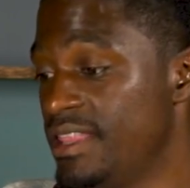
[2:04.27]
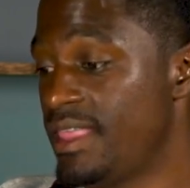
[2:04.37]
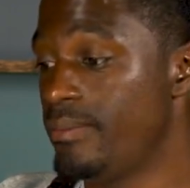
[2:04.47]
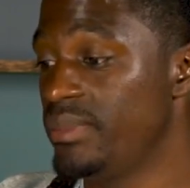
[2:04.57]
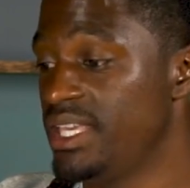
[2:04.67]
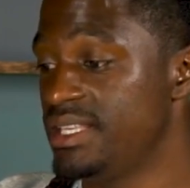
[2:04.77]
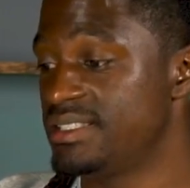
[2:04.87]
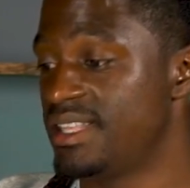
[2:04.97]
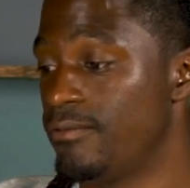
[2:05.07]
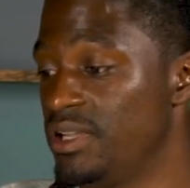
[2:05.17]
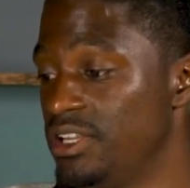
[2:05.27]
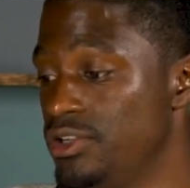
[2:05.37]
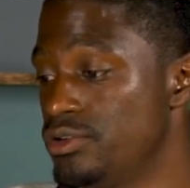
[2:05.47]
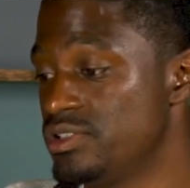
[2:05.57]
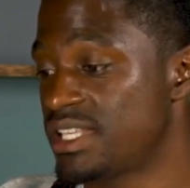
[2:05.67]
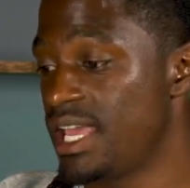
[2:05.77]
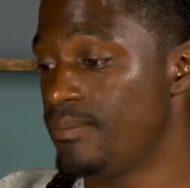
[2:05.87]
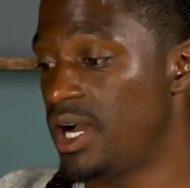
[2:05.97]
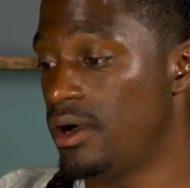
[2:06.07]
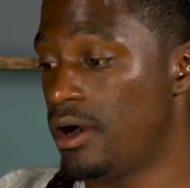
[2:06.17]
That means that when the news
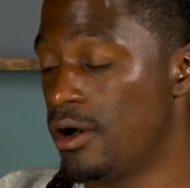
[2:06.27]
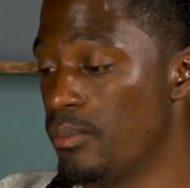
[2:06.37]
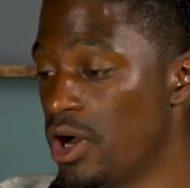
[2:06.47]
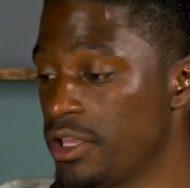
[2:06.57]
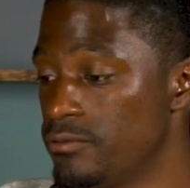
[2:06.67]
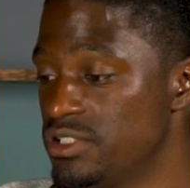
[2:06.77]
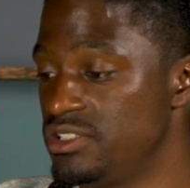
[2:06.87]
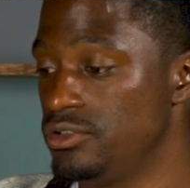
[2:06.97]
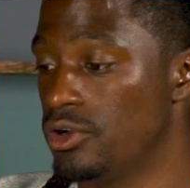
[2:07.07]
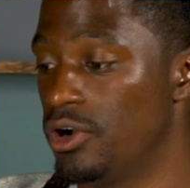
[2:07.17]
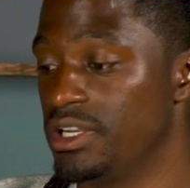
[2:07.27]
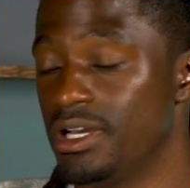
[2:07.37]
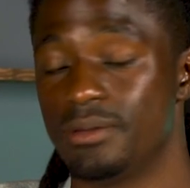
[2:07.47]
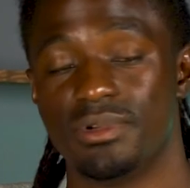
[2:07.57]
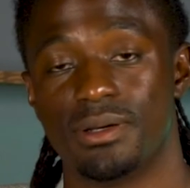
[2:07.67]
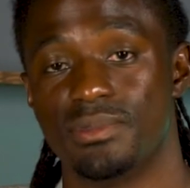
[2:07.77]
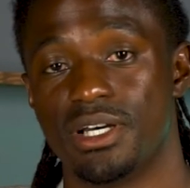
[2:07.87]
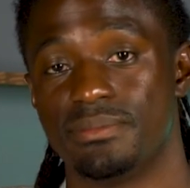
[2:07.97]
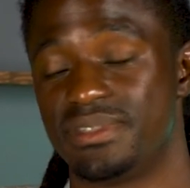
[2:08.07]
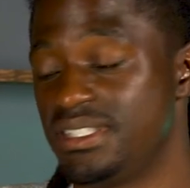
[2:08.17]
came out, our market was going up, up,
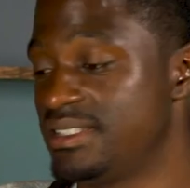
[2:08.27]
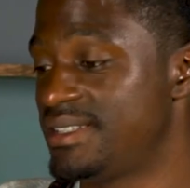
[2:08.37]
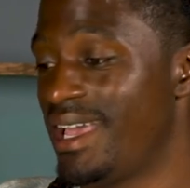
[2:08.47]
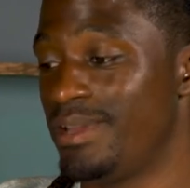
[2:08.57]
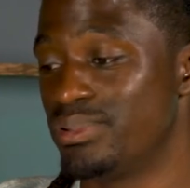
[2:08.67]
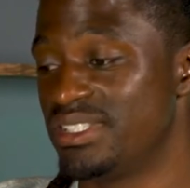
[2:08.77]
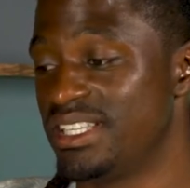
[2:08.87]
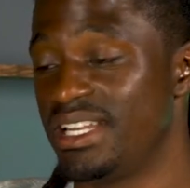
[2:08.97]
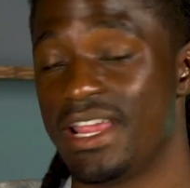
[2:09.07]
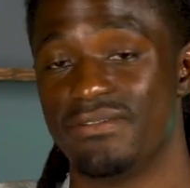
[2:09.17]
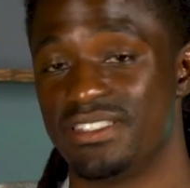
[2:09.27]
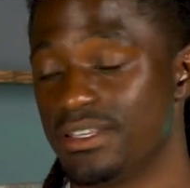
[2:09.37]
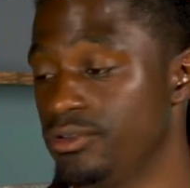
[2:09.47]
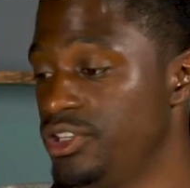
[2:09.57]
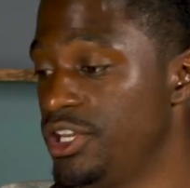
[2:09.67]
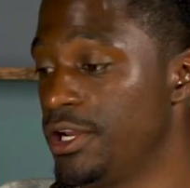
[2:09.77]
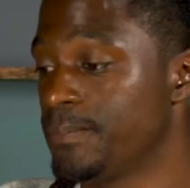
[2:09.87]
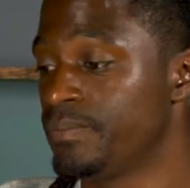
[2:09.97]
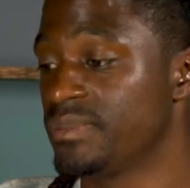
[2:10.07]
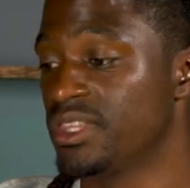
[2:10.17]
up, six to 8% every single year.
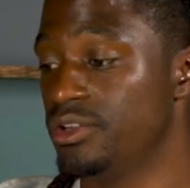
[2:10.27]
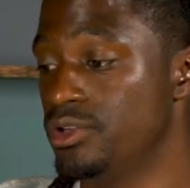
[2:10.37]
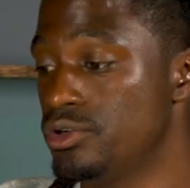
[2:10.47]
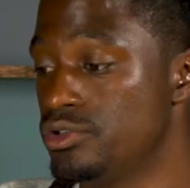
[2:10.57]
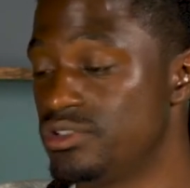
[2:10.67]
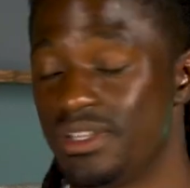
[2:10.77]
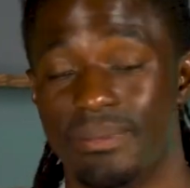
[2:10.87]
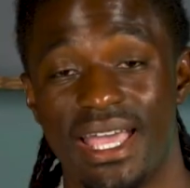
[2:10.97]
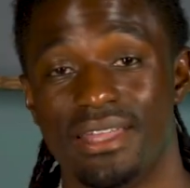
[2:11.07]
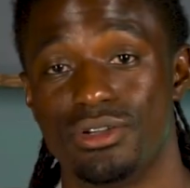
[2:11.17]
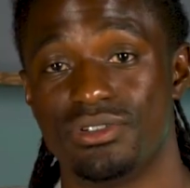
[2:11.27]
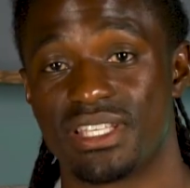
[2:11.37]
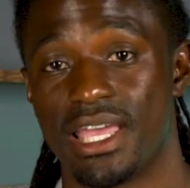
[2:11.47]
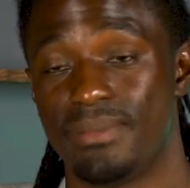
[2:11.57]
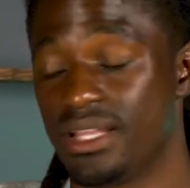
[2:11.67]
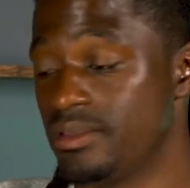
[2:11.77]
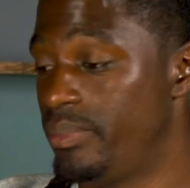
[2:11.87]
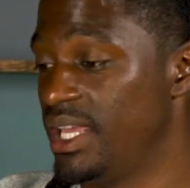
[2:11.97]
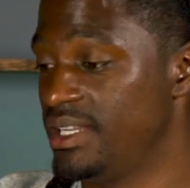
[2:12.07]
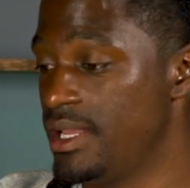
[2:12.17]
The news, the bad news came out, the
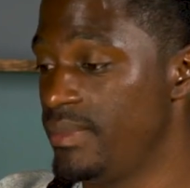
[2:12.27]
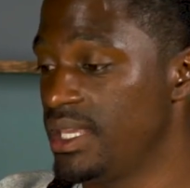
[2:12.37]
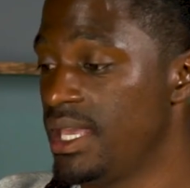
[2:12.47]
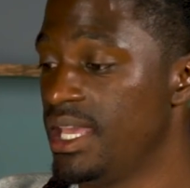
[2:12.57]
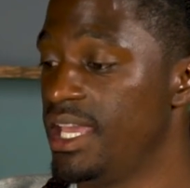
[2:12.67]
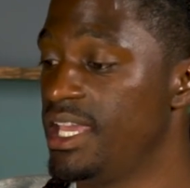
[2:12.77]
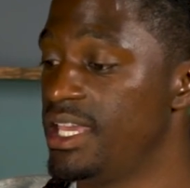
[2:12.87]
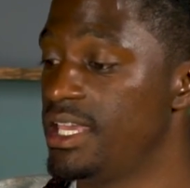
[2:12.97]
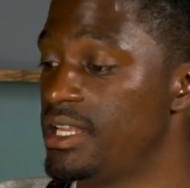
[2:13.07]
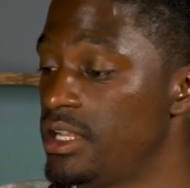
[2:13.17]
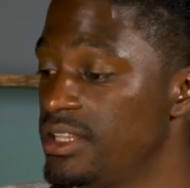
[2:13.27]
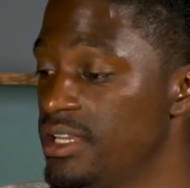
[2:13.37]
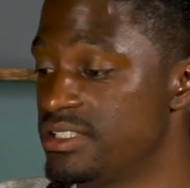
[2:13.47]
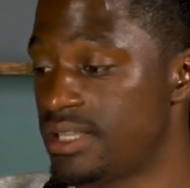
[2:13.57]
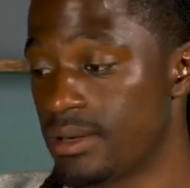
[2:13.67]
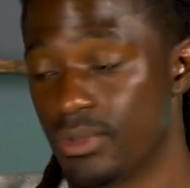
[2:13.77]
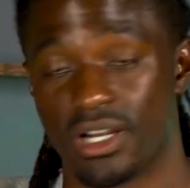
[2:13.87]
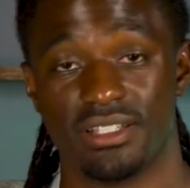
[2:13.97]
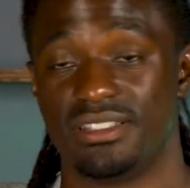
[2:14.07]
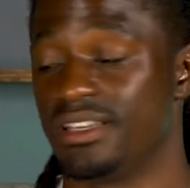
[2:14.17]
pandemic, and the stock
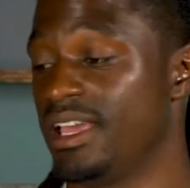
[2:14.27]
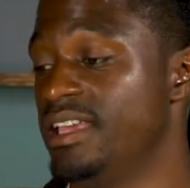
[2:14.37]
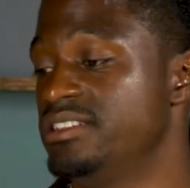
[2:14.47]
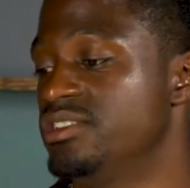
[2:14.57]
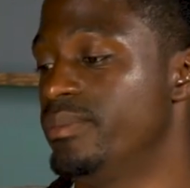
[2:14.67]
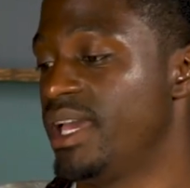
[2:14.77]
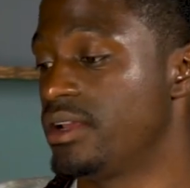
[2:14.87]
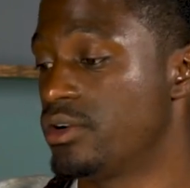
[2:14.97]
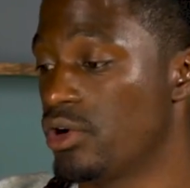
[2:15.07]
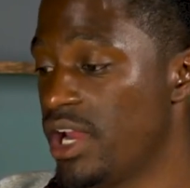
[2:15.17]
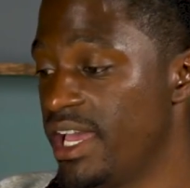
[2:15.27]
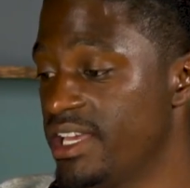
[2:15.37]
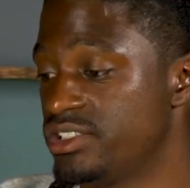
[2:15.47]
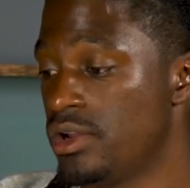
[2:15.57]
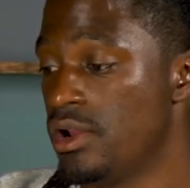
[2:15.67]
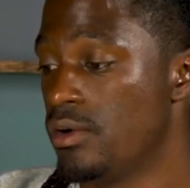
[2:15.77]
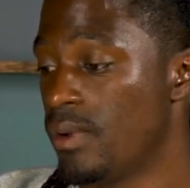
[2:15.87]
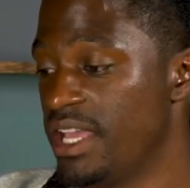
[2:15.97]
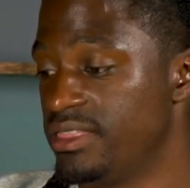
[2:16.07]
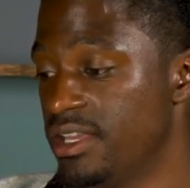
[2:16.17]
market took a dramatic crash
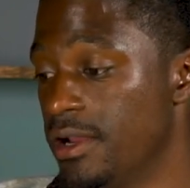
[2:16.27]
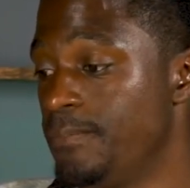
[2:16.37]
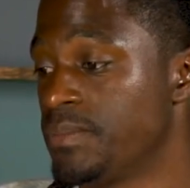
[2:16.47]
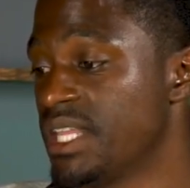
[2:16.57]
right there.